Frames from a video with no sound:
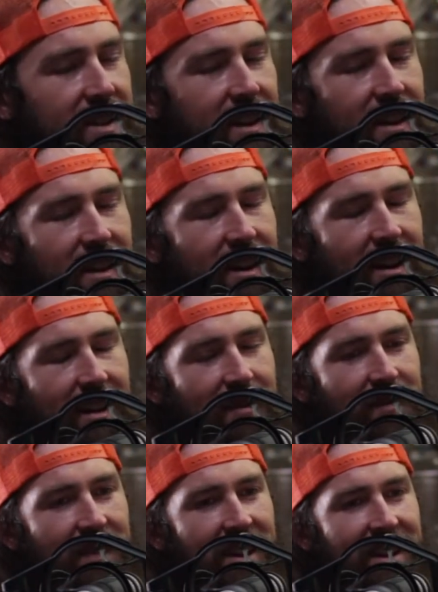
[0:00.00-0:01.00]
And,
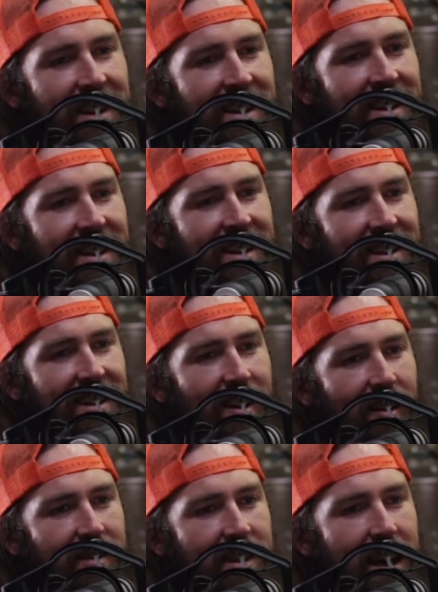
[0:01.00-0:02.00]
you
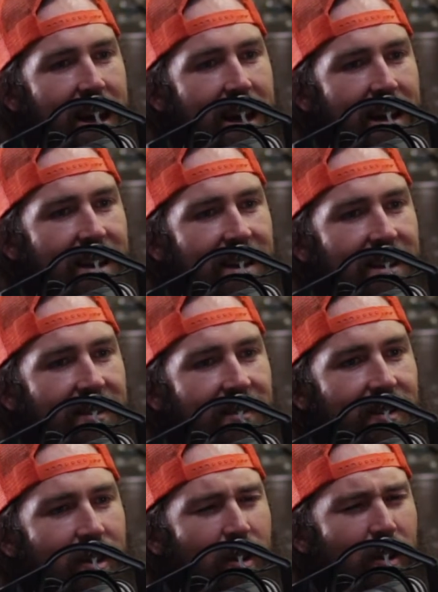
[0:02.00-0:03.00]
know, Zach,
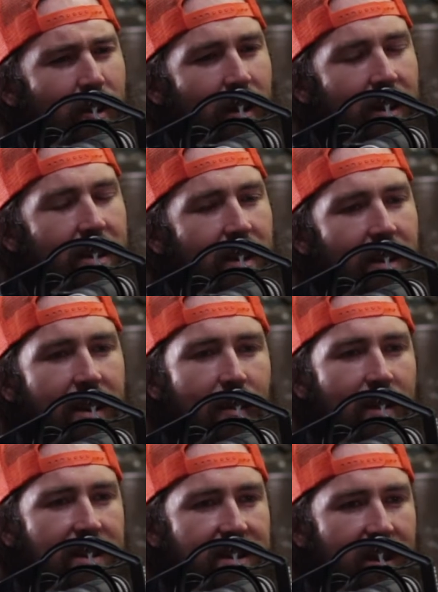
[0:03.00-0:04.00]
who I think
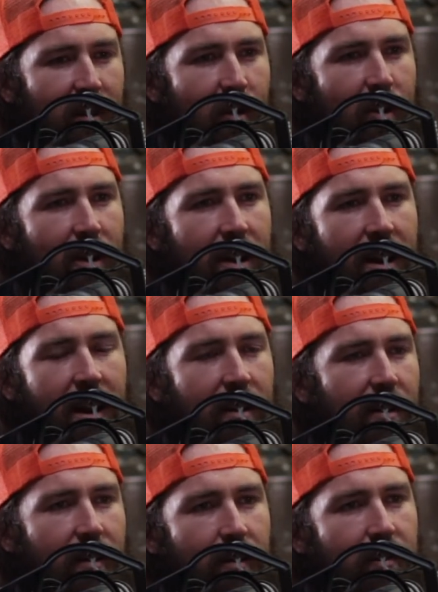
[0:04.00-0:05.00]
went to Sonoran, I don't
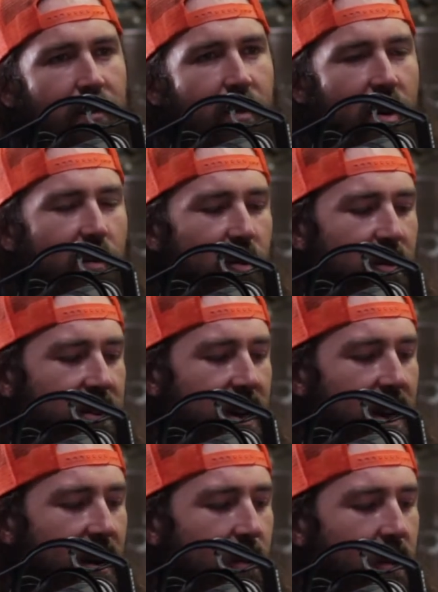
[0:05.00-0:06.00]
know where he brews
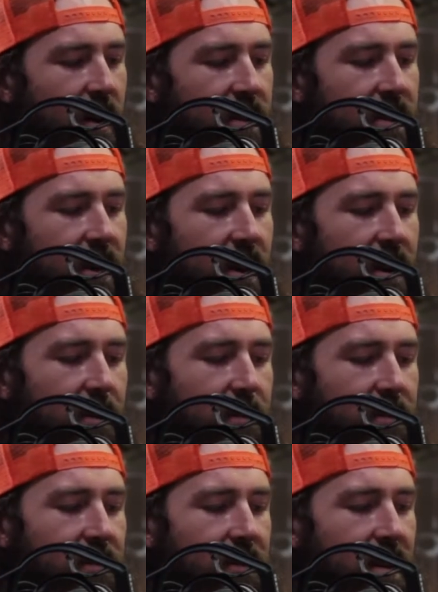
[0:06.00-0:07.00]
now, but
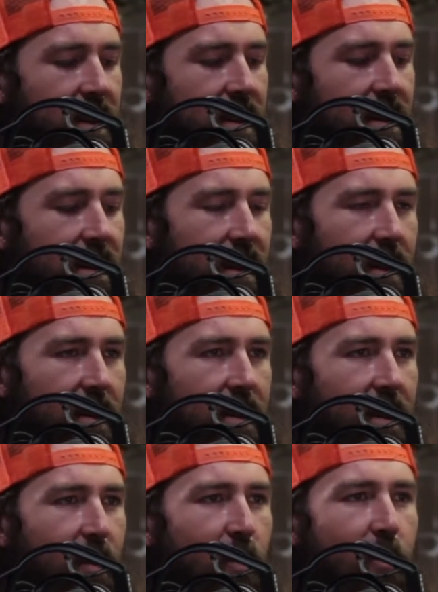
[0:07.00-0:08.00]
they were